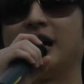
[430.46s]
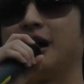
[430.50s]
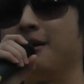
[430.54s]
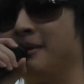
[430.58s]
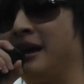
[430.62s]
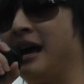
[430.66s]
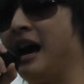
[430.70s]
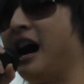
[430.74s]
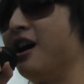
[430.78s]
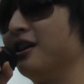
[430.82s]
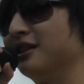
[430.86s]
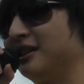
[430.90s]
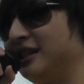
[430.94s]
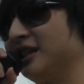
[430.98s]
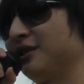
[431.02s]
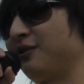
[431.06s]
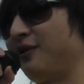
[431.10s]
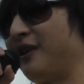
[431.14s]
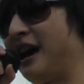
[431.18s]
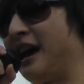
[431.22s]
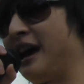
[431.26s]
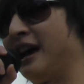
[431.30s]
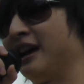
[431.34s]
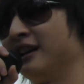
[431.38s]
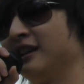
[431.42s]
You tell me, how is
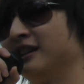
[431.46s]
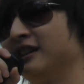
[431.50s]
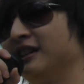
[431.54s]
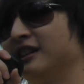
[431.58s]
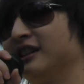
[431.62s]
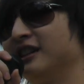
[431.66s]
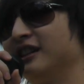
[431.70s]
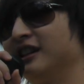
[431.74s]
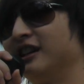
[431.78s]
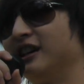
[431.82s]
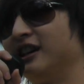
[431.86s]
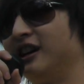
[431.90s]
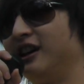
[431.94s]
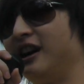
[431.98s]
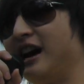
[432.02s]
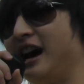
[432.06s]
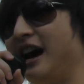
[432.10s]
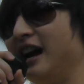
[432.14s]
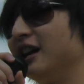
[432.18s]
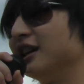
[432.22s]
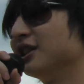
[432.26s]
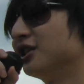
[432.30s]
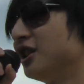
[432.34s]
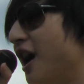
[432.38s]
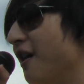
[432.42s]
this fair?
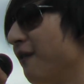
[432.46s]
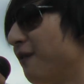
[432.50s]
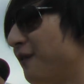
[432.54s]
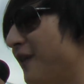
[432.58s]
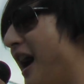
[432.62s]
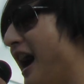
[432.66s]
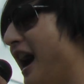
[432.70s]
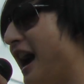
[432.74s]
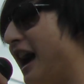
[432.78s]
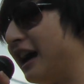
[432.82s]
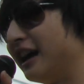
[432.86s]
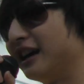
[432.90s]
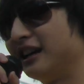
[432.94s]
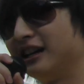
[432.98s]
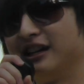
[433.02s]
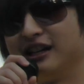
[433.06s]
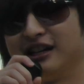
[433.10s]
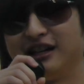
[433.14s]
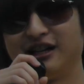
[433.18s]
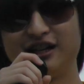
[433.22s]
Alright, it's not fair.